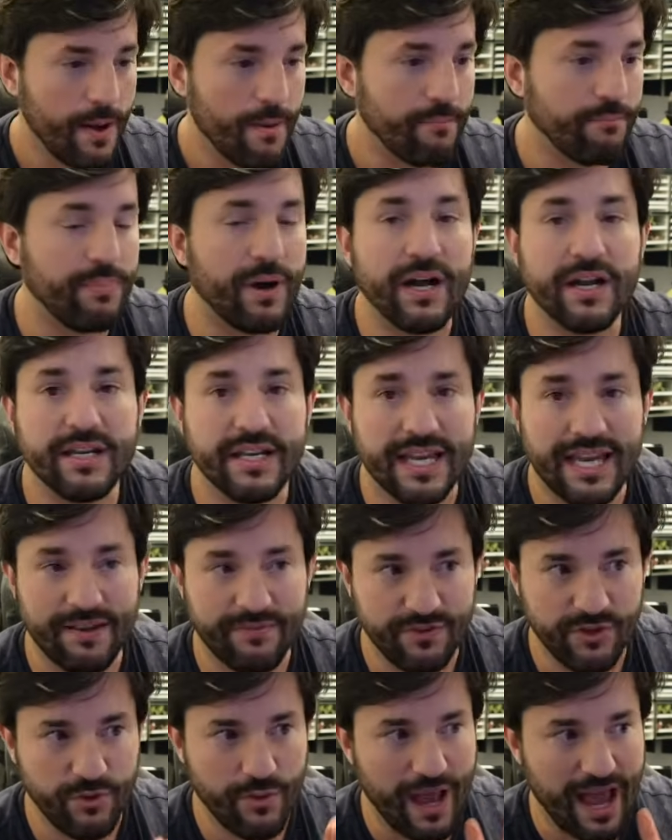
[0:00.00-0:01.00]
But if
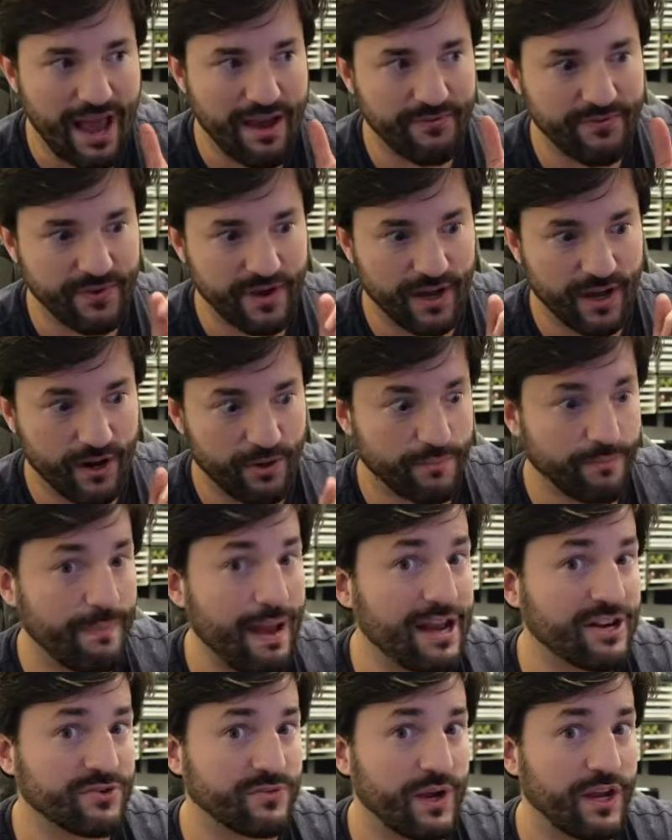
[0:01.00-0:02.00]
you have
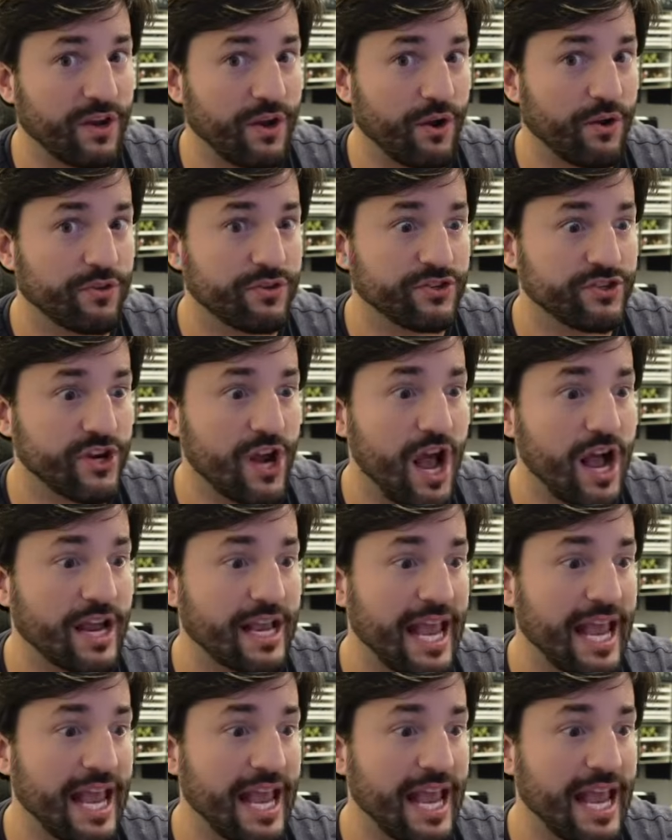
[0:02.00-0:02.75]
max rank earth shock